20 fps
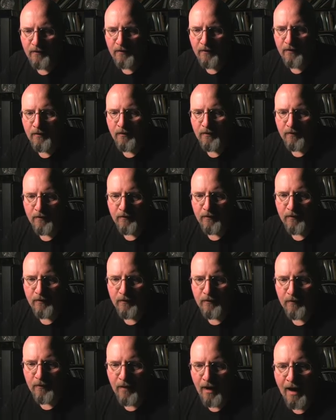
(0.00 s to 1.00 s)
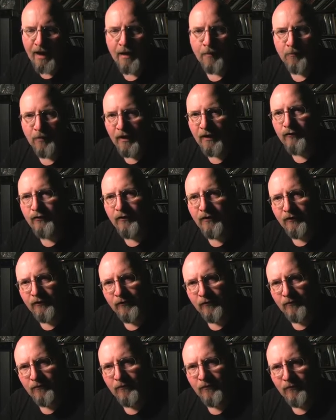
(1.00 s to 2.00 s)
I Am Legend
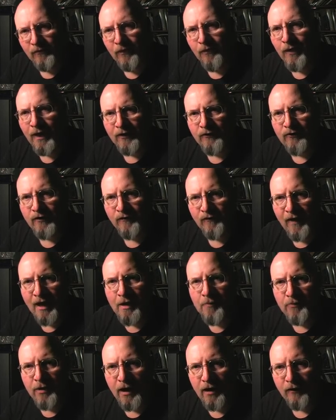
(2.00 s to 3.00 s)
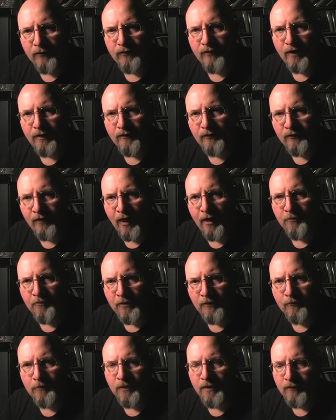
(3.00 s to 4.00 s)
isn't they're actually vampires, not
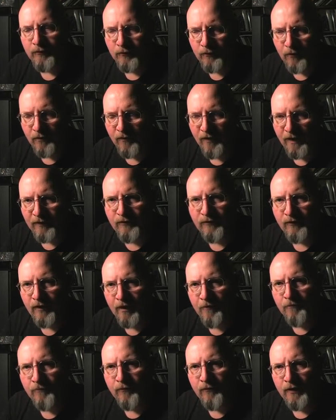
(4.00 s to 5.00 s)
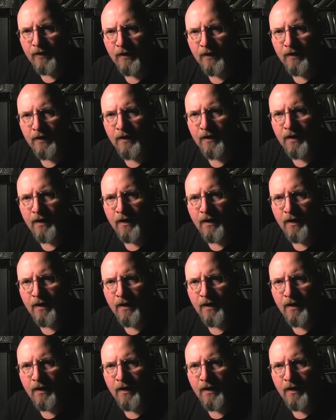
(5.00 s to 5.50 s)
zombies, but it's sort of that same feeling.